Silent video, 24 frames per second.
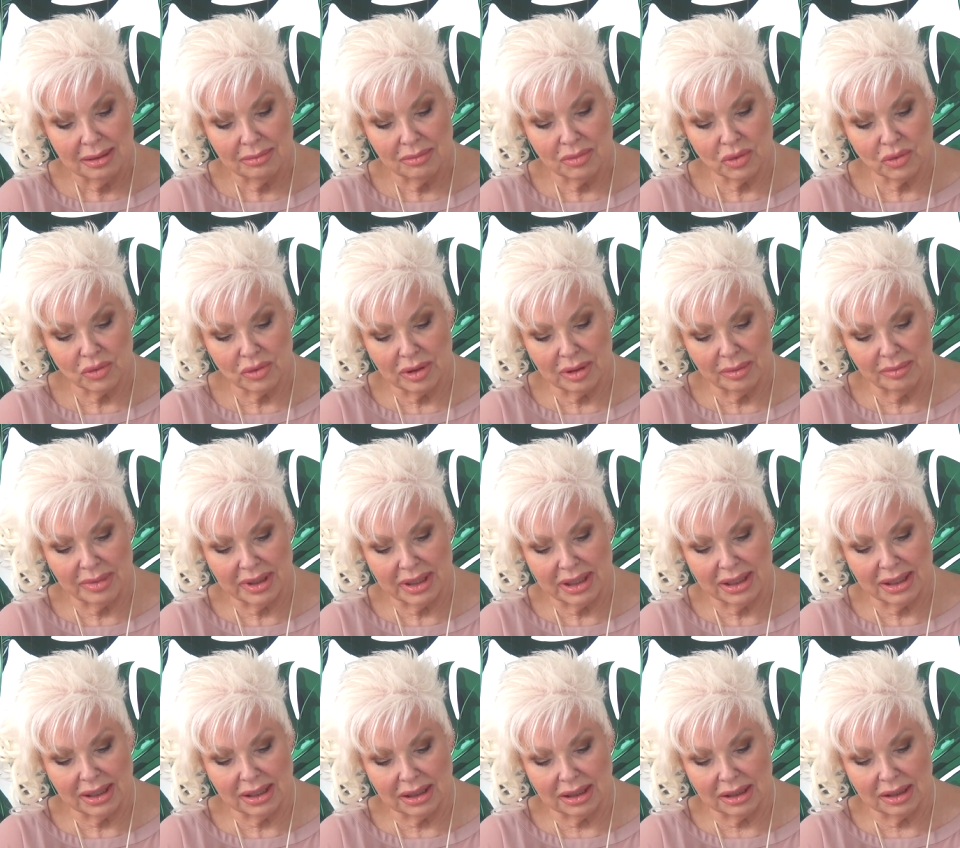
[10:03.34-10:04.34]
I'm going to rub it
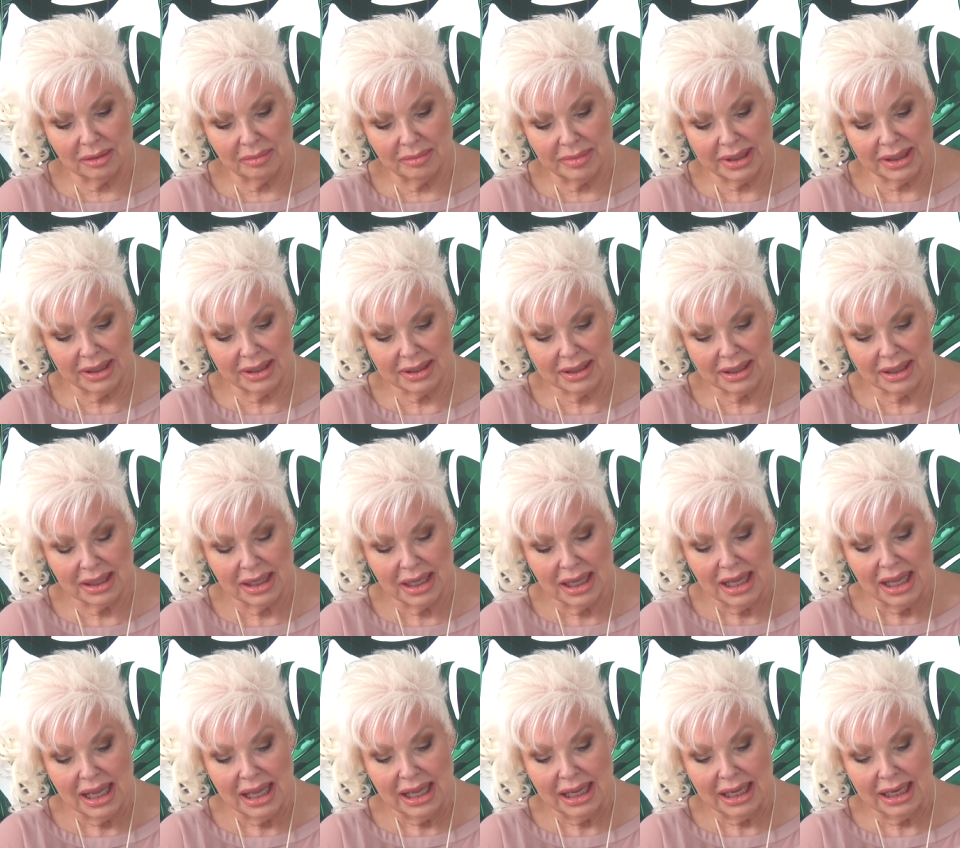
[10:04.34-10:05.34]
out a little bit.
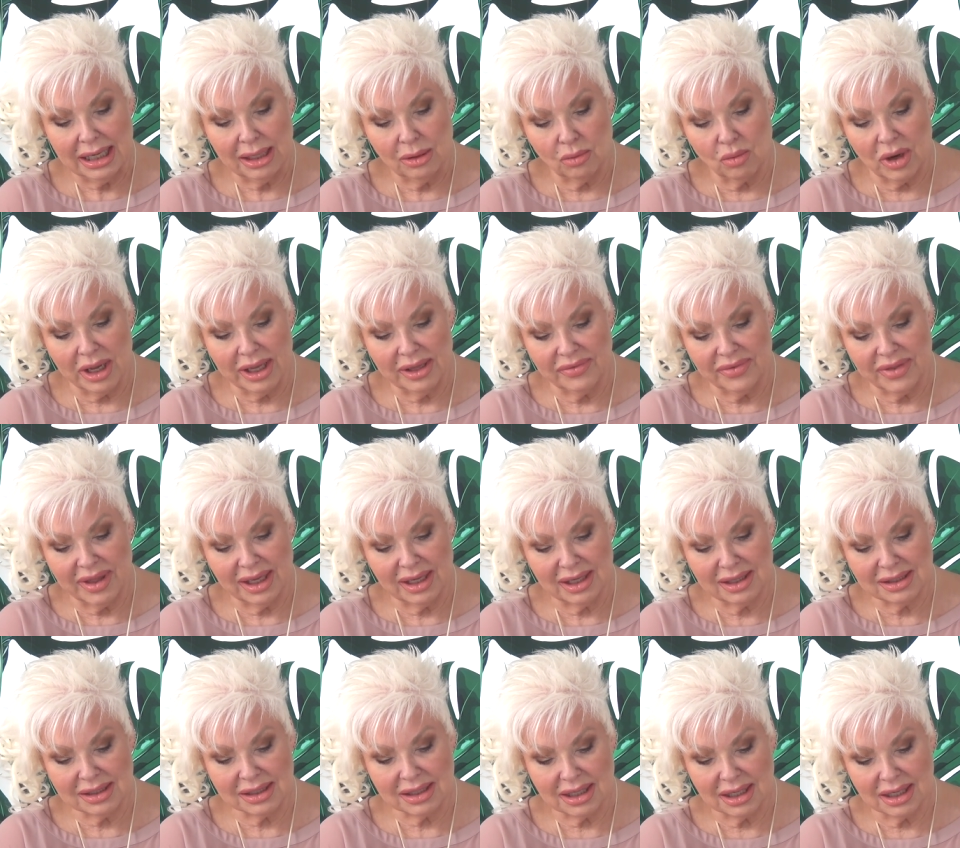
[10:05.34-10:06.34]
Anyway,
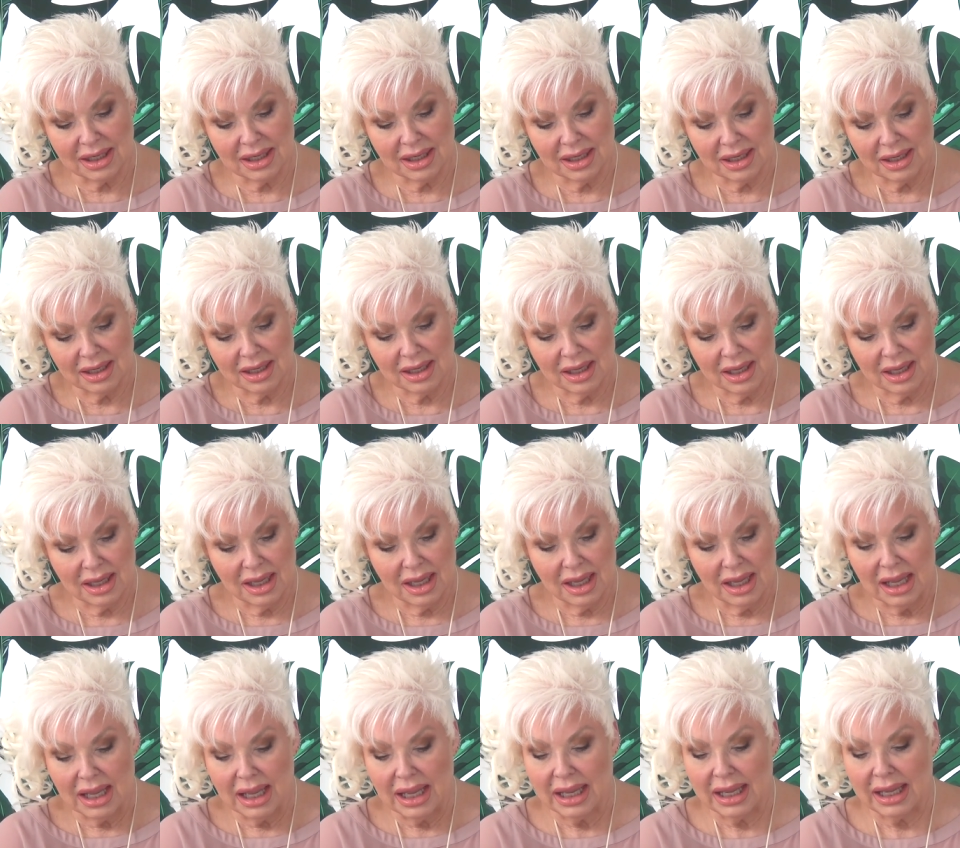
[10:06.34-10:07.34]
this
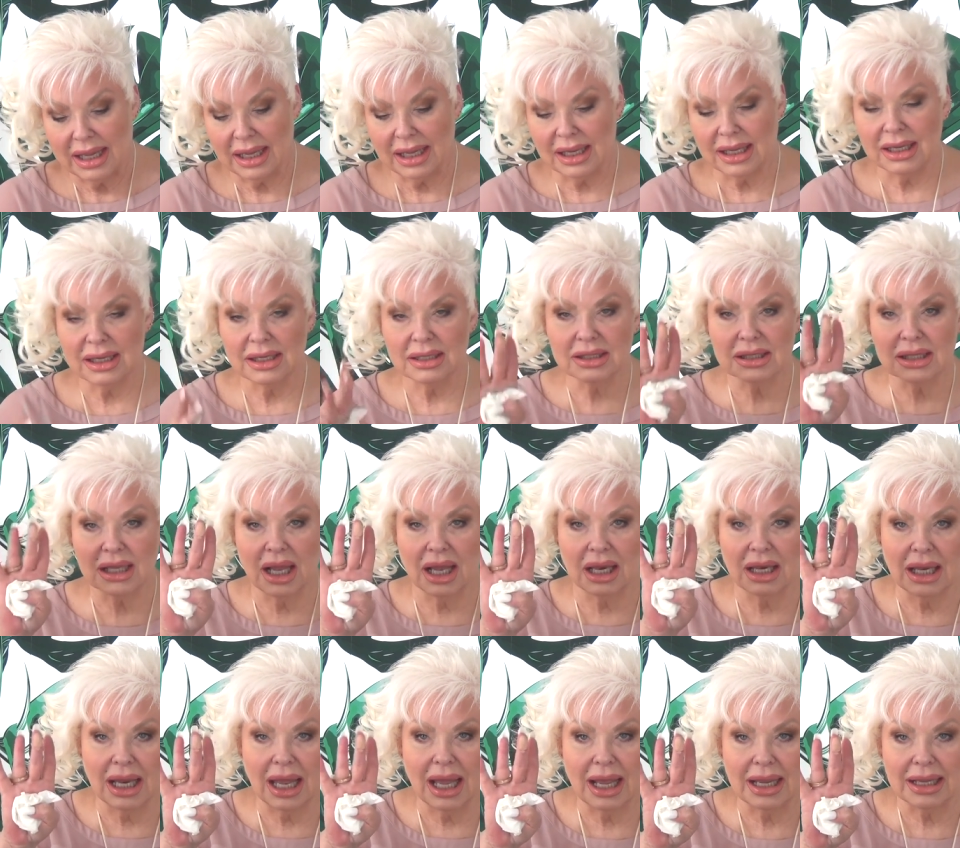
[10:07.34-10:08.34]
is
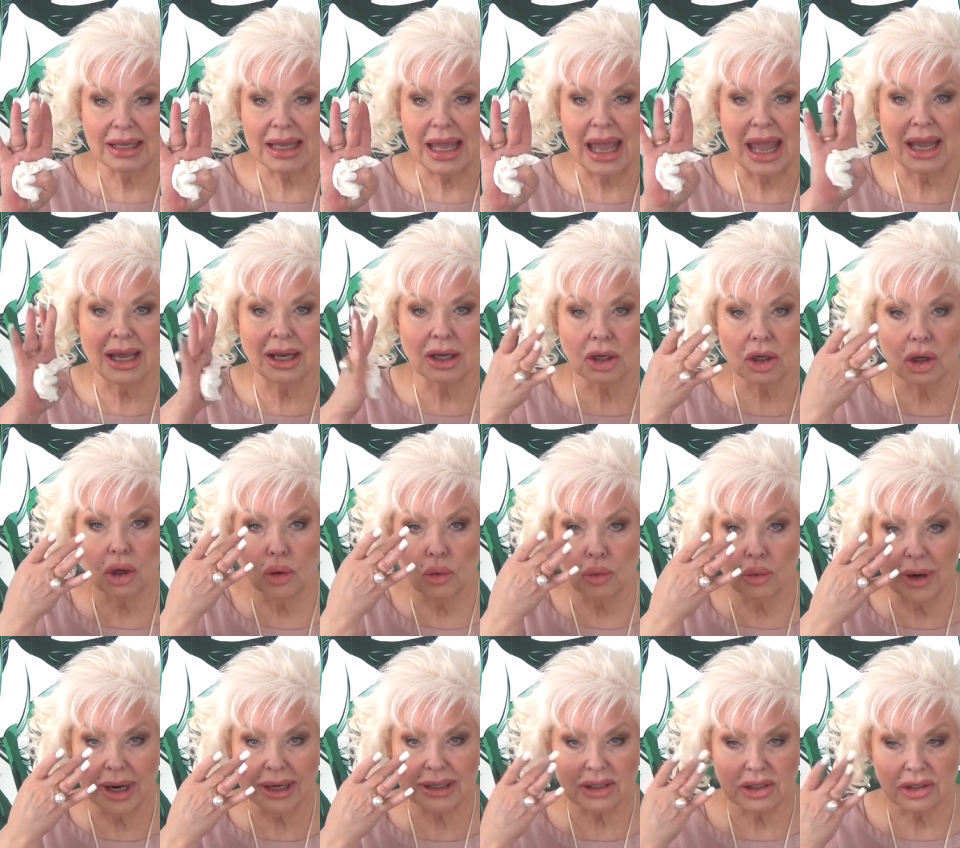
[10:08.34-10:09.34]
like a
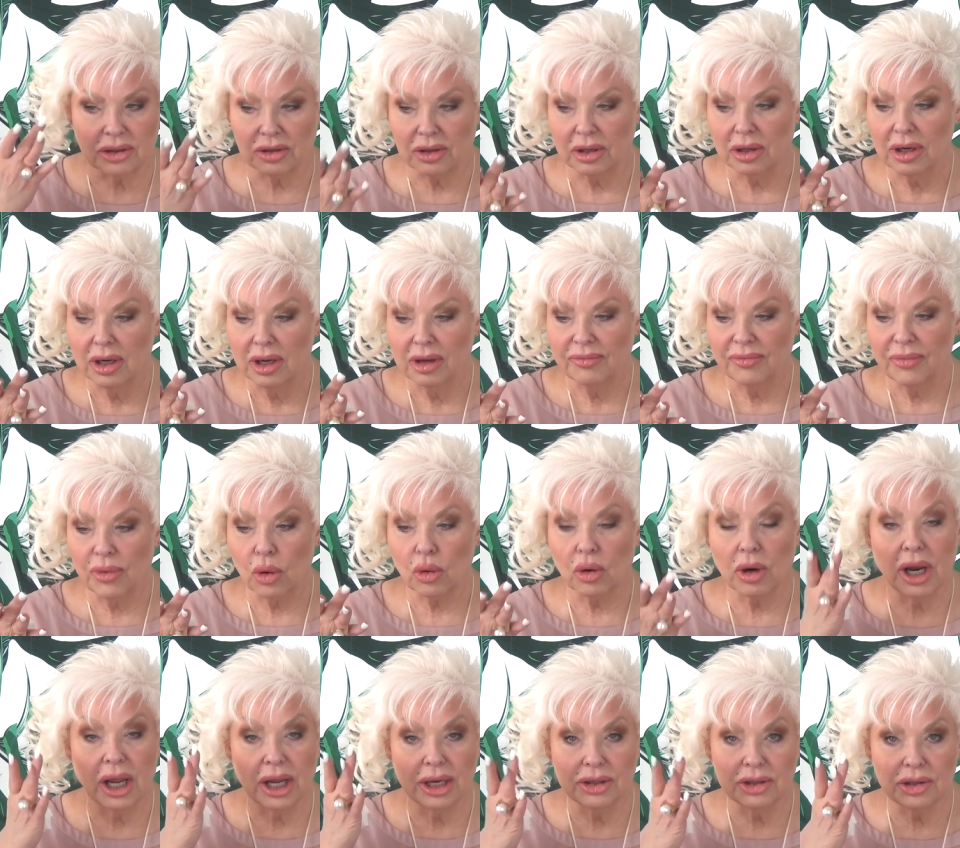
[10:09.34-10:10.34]
corrector
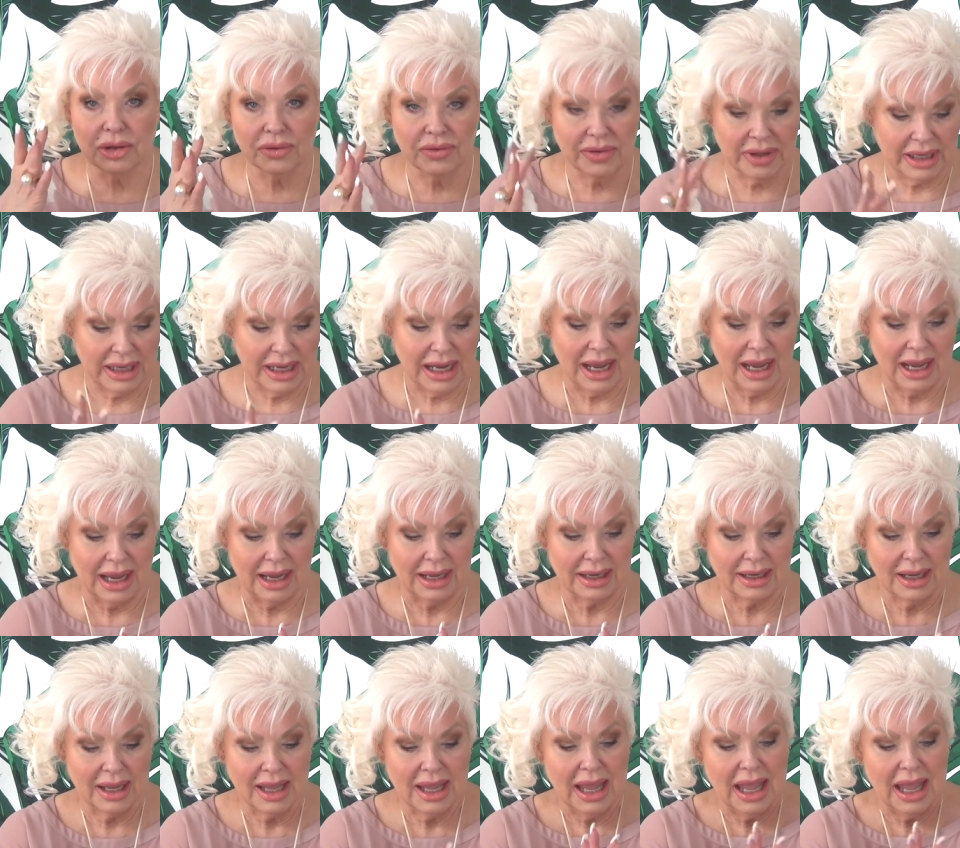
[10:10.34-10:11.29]
for under the eye.